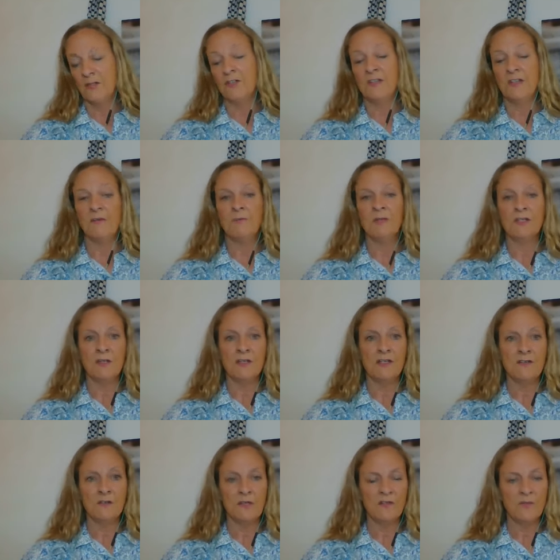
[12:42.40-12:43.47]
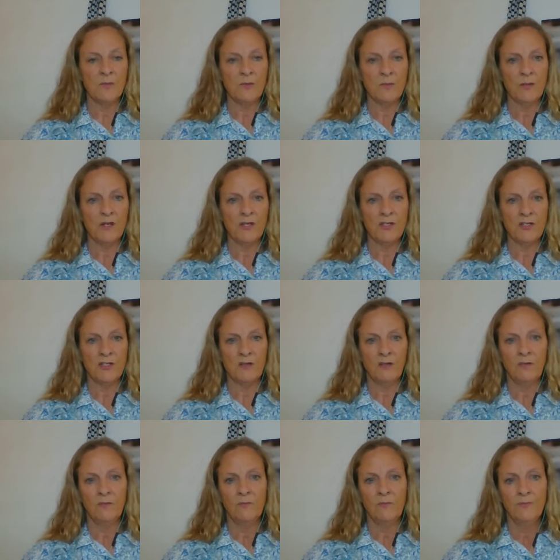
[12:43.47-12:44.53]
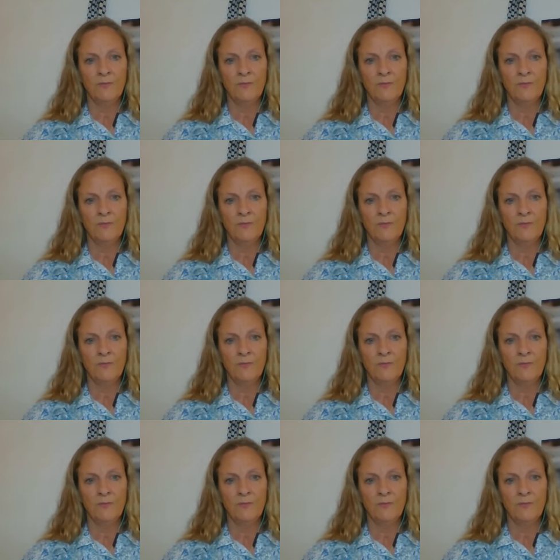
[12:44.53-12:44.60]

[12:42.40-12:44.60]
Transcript: to stigmatize these populations?